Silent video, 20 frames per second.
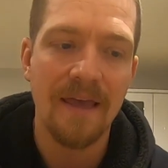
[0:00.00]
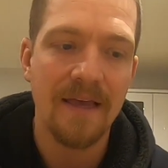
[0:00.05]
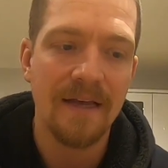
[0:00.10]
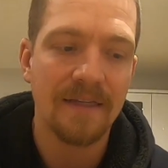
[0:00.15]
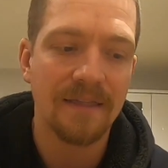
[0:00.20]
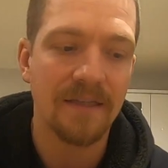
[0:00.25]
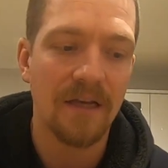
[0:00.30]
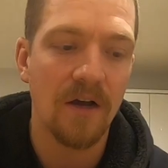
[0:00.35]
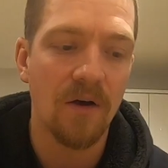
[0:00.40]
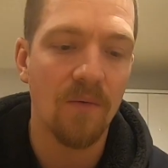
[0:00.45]

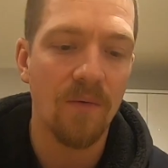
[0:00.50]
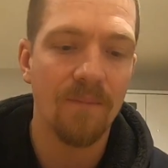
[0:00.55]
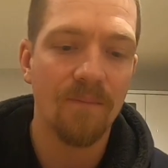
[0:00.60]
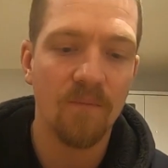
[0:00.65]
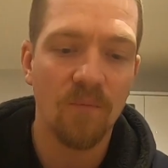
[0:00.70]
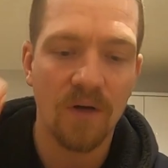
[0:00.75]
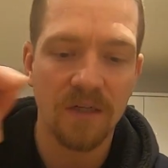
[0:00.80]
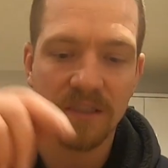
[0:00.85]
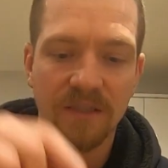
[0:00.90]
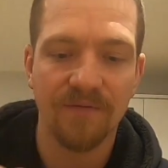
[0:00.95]
So
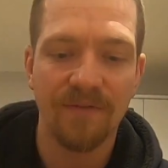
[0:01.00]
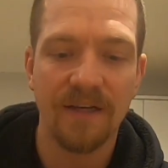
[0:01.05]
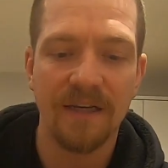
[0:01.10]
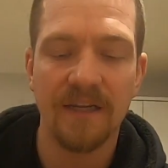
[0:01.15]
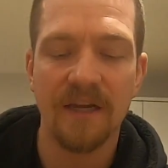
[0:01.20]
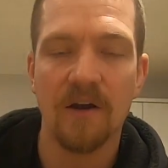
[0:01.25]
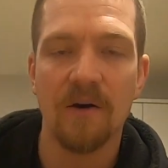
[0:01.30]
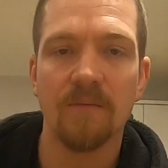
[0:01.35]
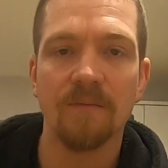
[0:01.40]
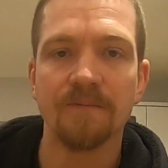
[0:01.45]
watch the
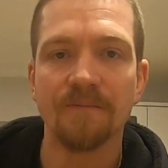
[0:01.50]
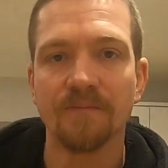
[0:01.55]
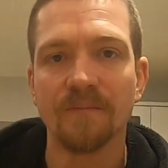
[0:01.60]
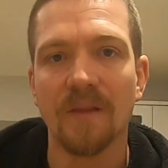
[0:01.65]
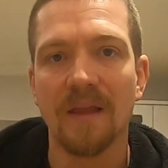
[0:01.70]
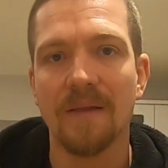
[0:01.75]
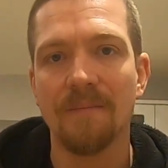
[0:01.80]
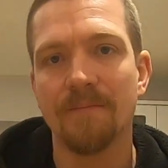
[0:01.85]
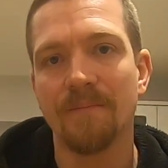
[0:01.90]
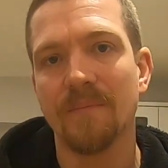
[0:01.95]
video.
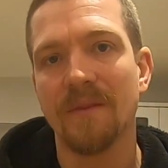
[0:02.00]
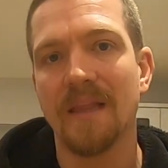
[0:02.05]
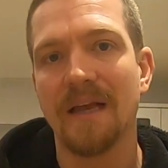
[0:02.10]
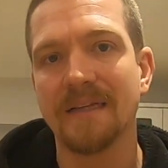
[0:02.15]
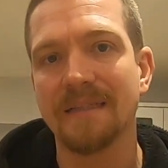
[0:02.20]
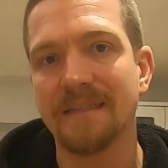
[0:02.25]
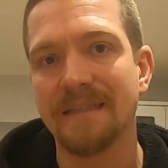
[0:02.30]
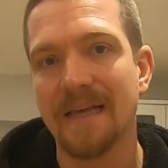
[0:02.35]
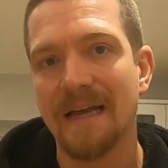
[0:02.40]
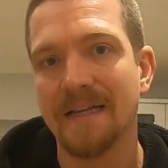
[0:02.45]
Like I
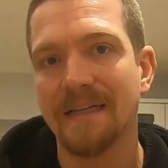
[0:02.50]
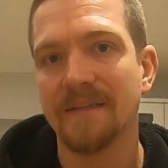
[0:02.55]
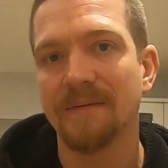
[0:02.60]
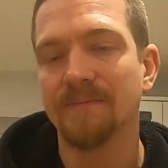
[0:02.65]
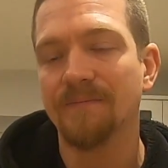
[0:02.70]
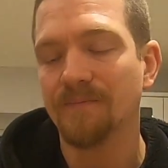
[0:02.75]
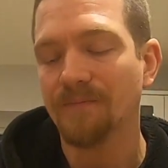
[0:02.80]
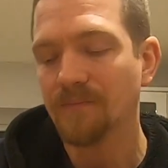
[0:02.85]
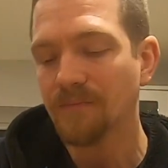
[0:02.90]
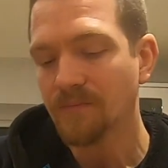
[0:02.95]
said,
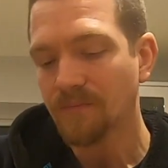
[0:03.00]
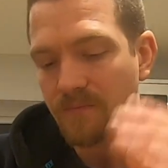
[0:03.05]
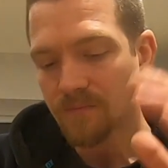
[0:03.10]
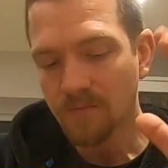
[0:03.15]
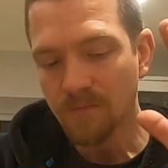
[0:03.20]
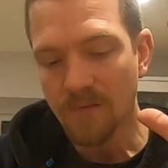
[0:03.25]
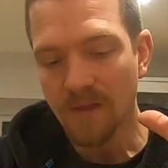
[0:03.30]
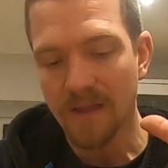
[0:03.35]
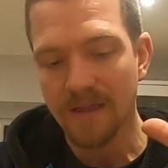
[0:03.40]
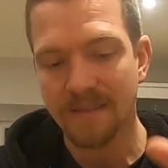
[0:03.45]

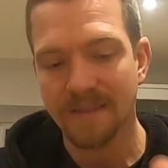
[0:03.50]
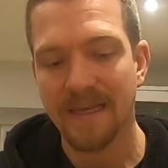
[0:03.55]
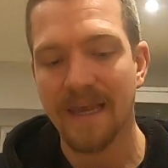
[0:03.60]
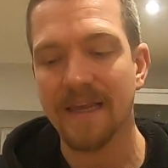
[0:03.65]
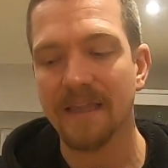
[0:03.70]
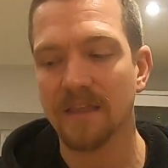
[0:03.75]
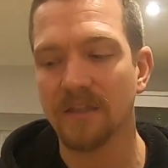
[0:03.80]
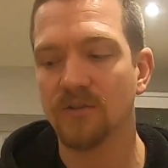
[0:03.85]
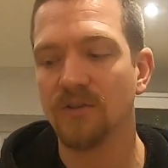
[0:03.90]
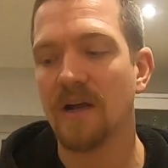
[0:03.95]

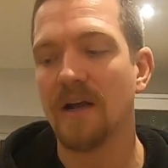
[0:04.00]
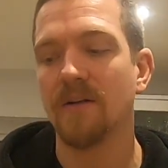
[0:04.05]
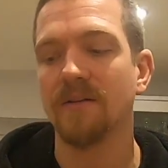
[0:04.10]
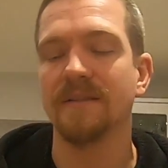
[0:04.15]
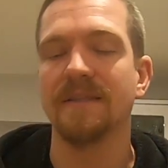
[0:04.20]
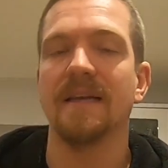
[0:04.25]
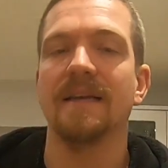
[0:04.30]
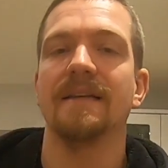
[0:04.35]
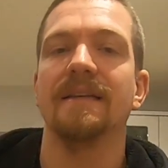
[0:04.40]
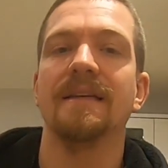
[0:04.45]
take the trowel
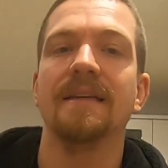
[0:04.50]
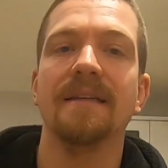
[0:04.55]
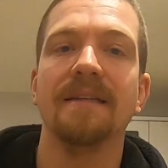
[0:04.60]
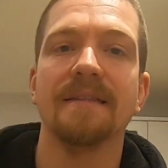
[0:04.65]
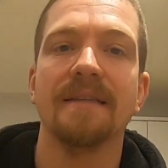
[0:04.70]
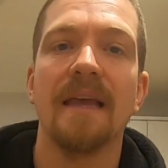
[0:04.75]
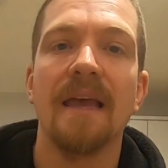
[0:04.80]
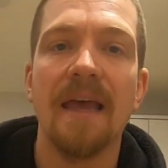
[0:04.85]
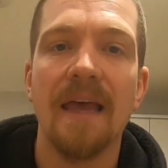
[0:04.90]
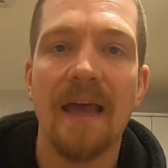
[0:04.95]

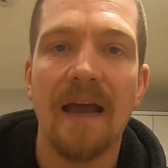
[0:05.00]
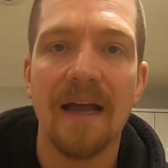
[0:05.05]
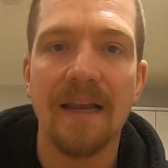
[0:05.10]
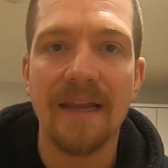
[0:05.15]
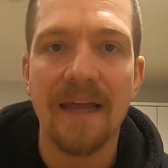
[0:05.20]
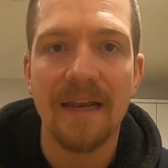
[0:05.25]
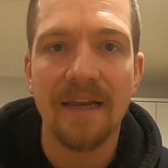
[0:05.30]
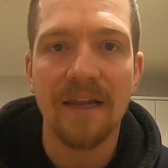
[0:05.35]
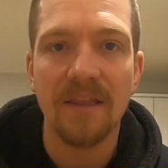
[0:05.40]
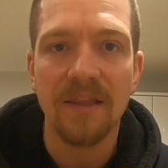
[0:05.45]
techniques, and
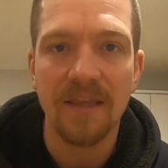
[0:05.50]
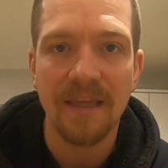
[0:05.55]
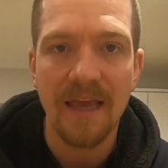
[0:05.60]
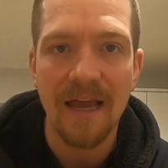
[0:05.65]
then at the